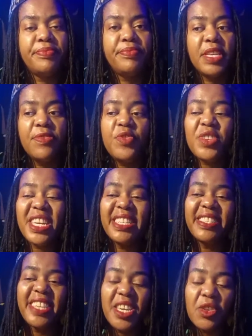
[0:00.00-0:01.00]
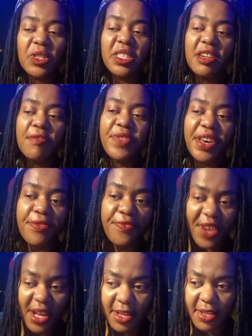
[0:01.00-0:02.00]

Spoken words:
if you can take yourself that far,